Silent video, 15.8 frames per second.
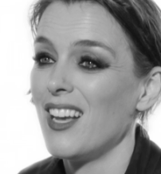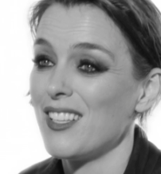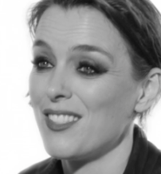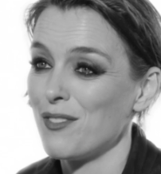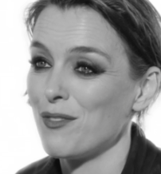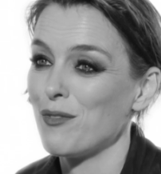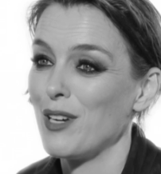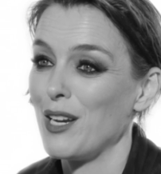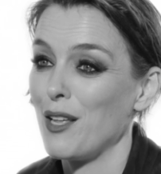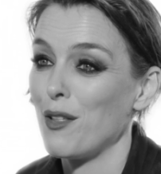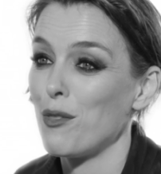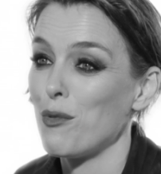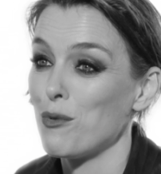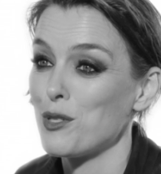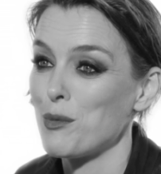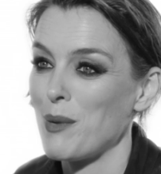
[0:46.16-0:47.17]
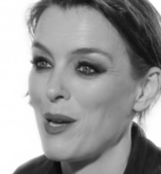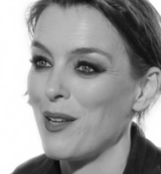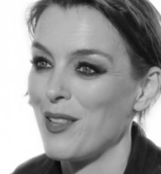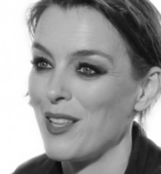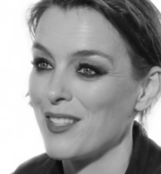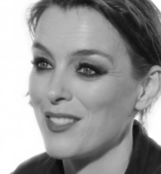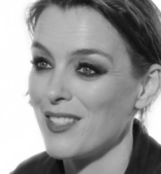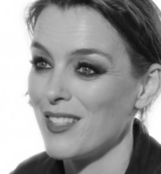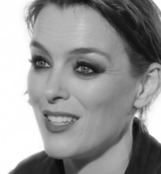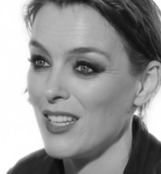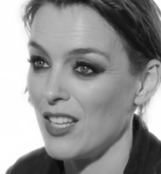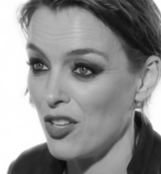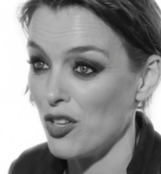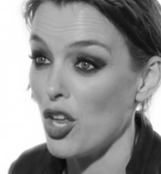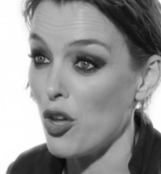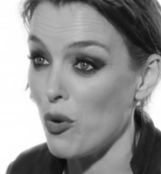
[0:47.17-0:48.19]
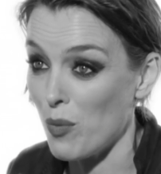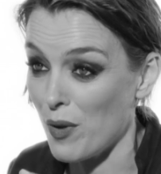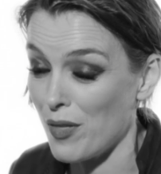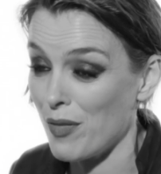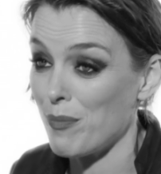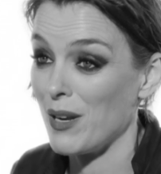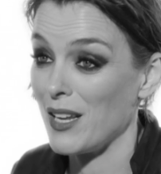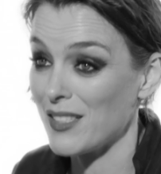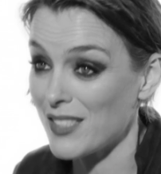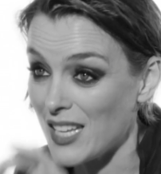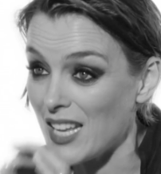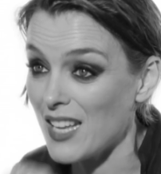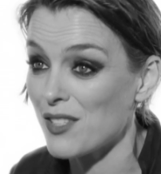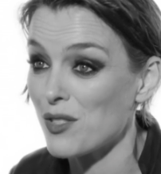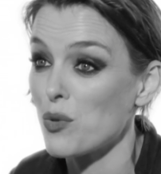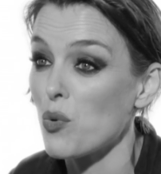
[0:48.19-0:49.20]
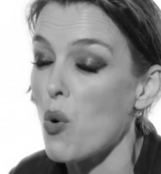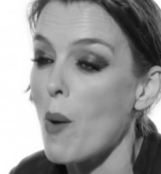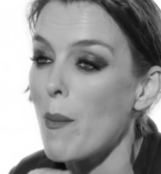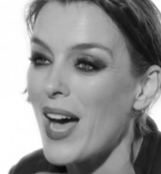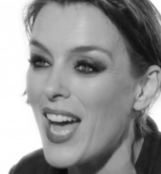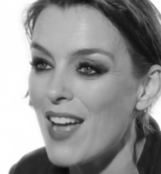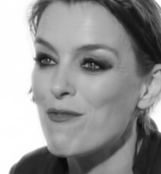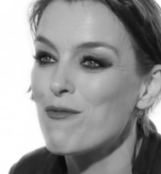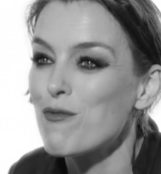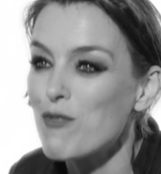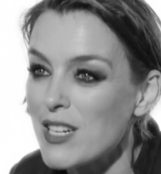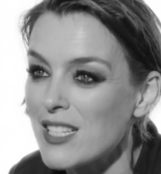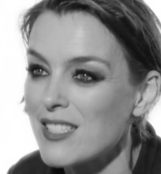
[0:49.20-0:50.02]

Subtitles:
hasn't really thought about this. And, you know, with Polanski, he has thought about every